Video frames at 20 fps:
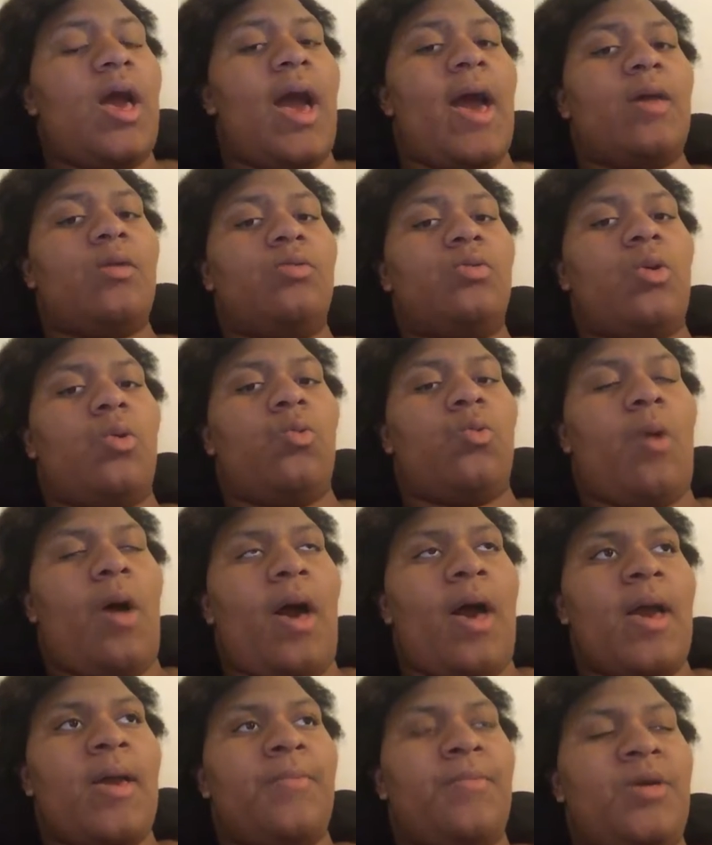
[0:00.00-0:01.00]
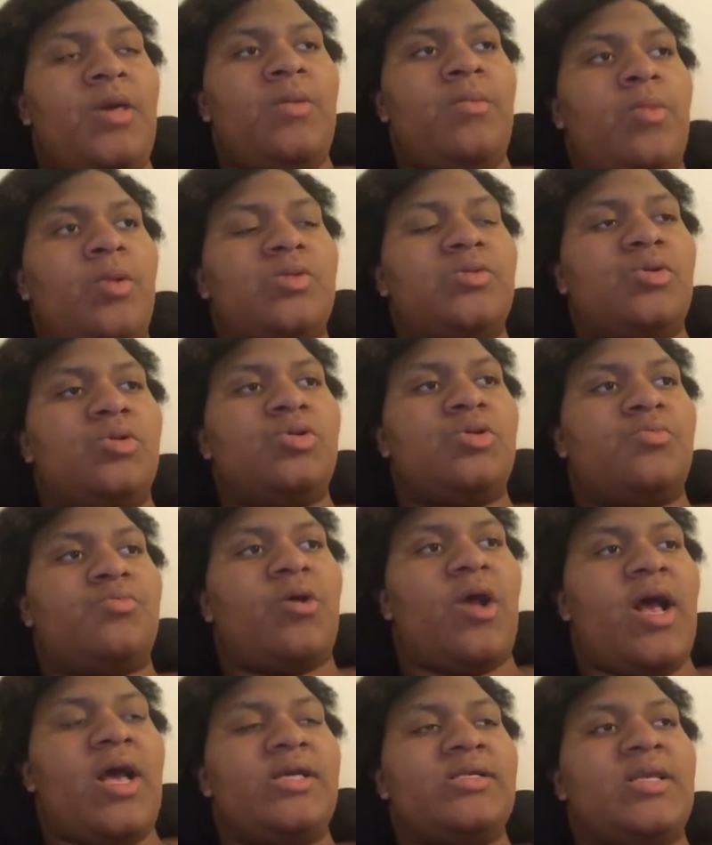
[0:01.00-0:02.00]
I don't know why people are so
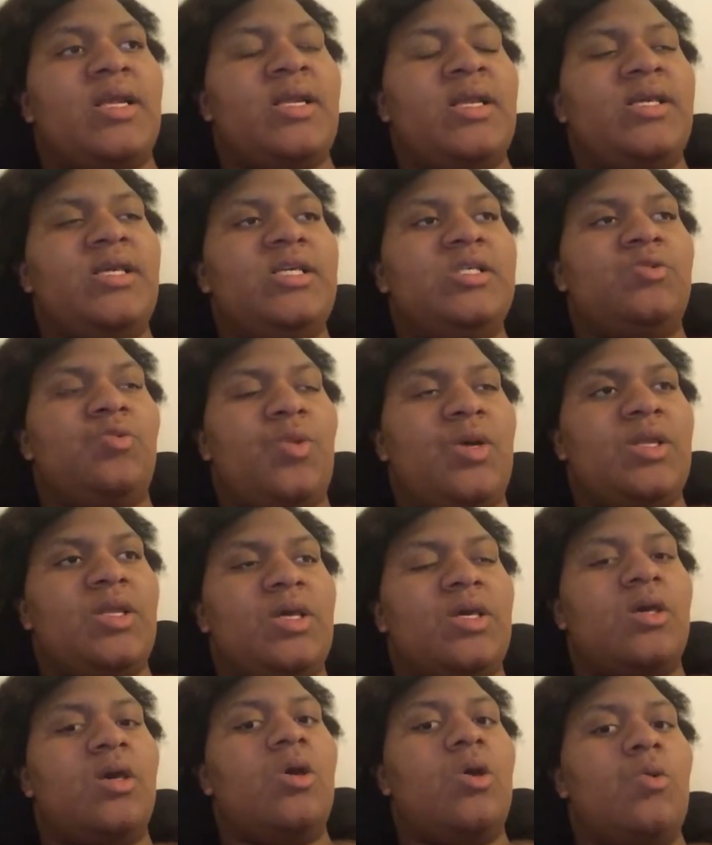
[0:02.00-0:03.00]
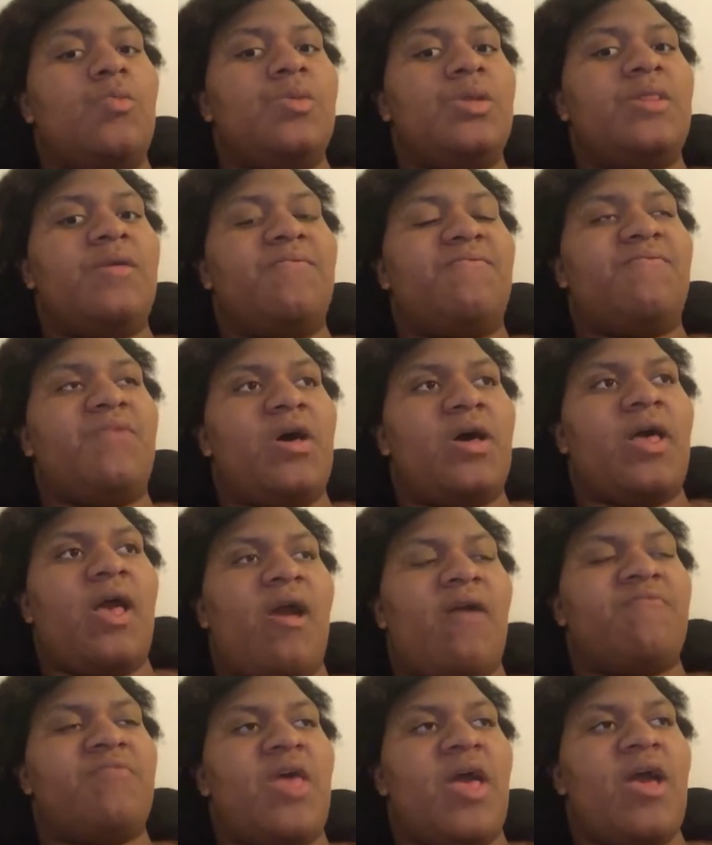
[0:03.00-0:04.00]
surprised that Nikki's winning. When the fuck
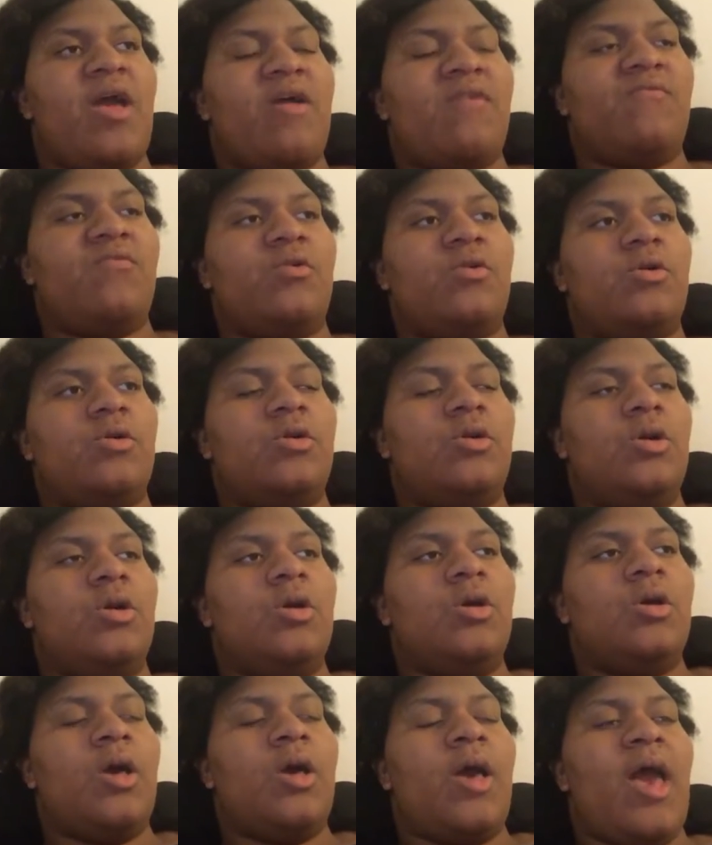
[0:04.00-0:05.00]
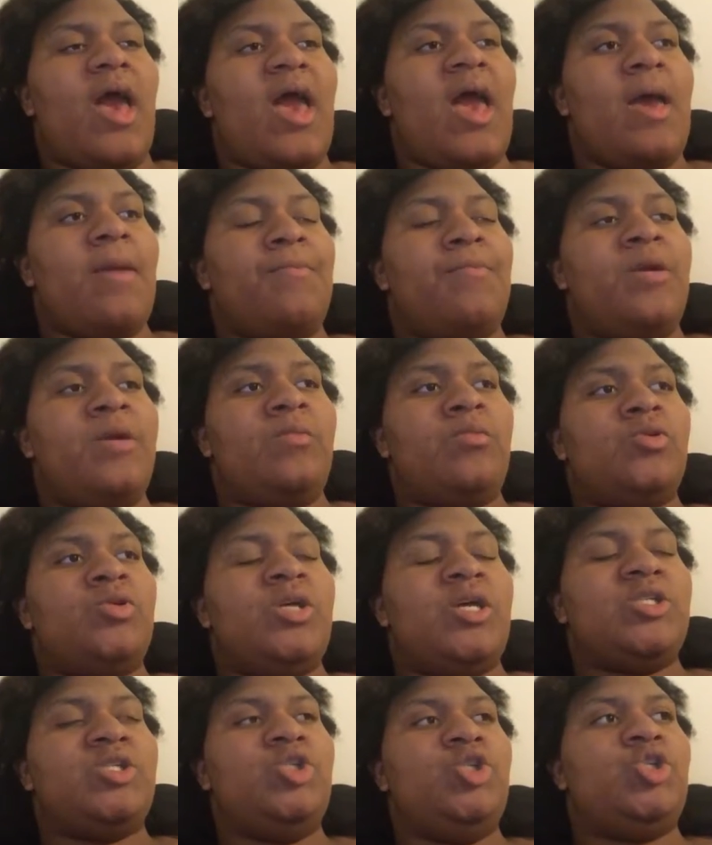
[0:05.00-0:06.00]
have they ever had people
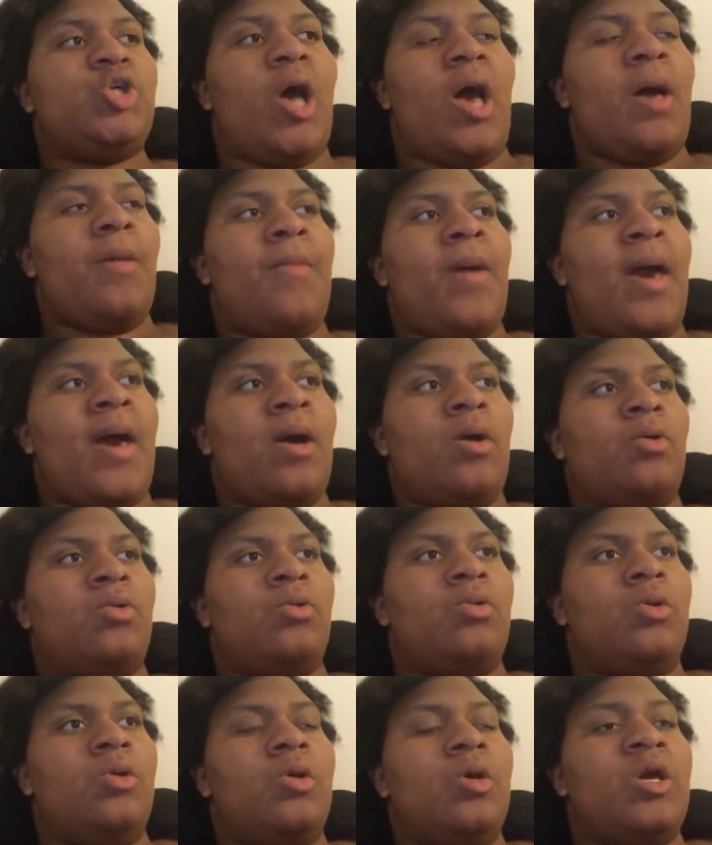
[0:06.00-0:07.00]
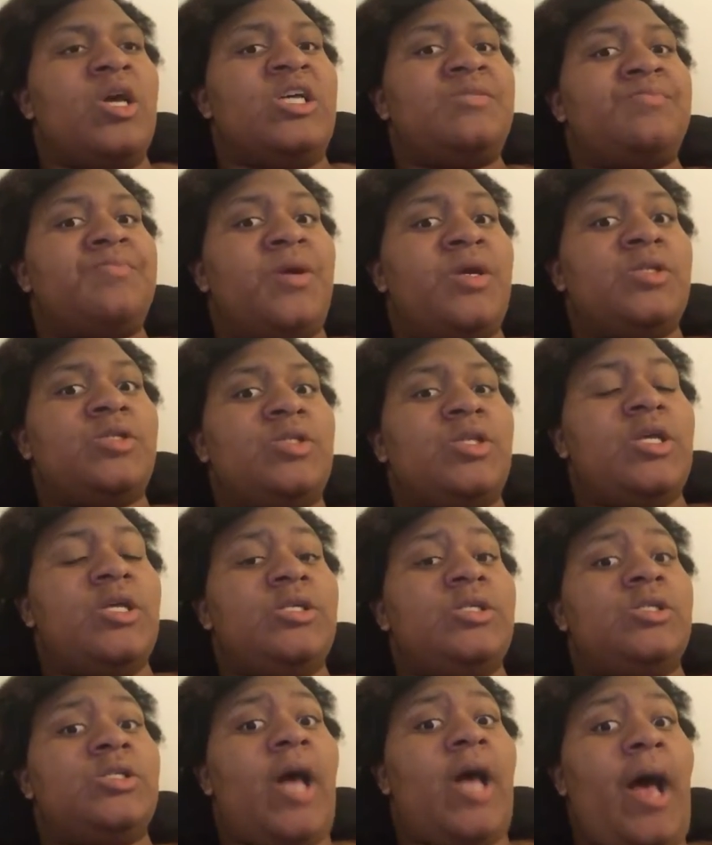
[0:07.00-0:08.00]
just job out,
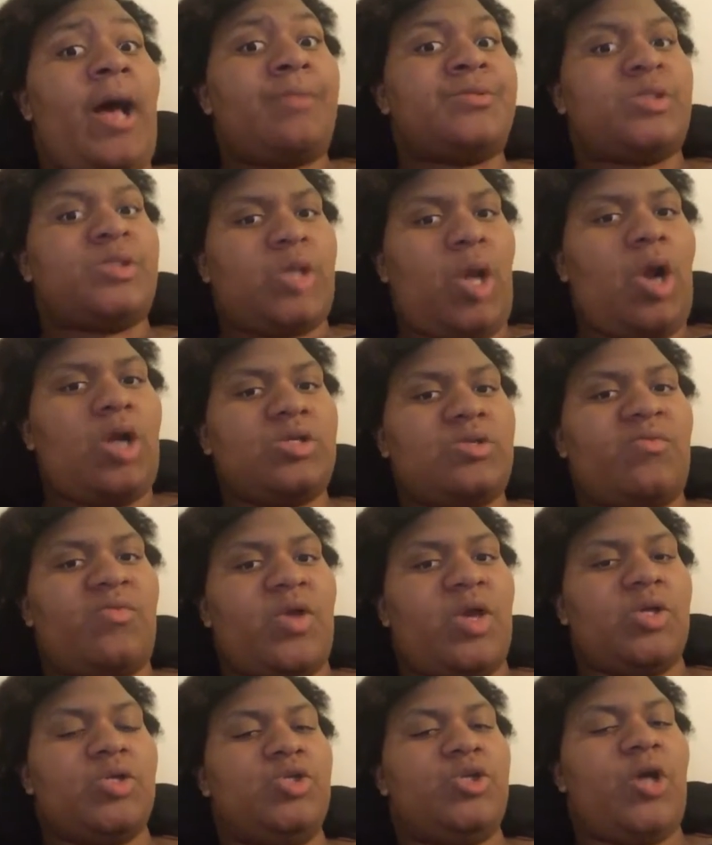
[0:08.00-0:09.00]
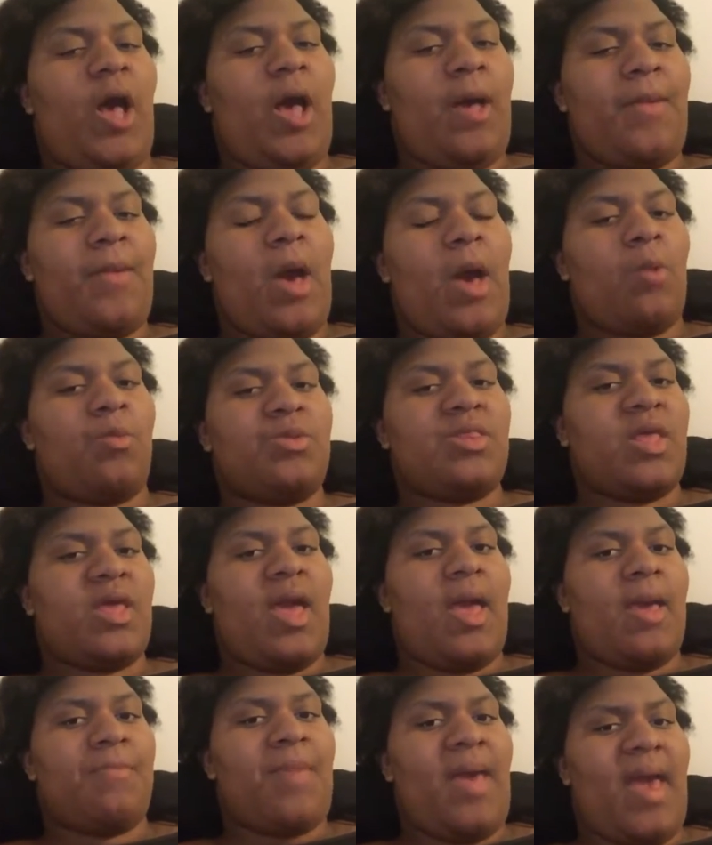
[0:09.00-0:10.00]
especially top stars of theirs job out when they
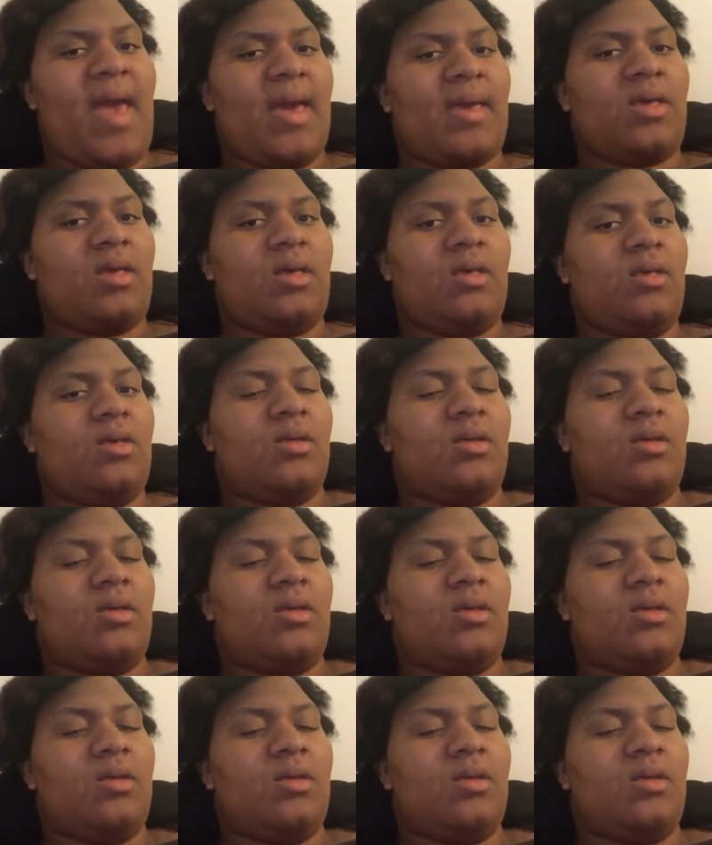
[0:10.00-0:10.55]
came back?